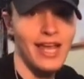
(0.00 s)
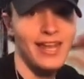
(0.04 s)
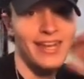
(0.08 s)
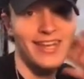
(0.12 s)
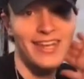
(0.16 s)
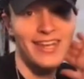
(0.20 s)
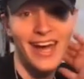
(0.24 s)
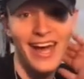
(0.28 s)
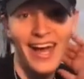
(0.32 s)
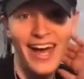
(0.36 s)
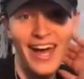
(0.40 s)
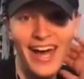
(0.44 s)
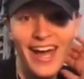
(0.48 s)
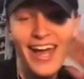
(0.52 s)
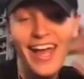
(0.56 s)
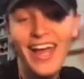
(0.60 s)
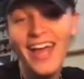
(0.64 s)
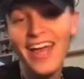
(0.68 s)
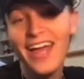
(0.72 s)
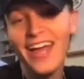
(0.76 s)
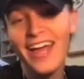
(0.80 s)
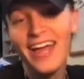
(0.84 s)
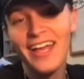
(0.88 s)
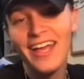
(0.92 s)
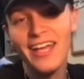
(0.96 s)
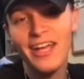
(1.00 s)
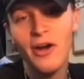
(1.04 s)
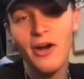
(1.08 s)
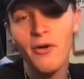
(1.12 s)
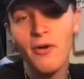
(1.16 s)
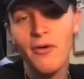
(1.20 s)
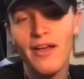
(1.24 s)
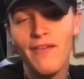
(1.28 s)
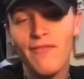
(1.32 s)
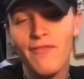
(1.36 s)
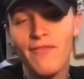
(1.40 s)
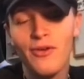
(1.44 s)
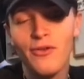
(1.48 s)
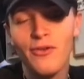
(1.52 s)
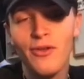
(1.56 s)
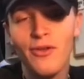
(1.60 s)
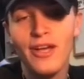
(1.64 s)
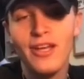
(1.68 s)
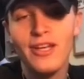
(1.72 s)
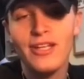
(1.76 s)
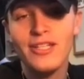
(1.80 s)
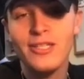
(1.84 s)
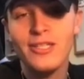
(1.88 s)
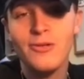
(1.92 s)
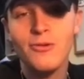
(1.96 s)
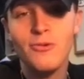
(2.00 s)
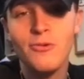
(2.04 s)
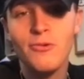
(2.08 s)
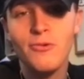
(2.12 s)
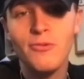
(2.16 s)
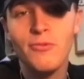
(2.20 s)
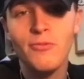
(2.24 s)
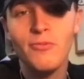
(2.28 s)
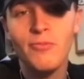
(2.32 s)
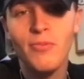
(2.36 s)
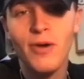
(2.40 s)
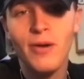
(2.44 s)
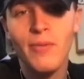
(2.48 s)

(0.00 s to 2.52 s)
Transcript: And uh, you know, if you're looking to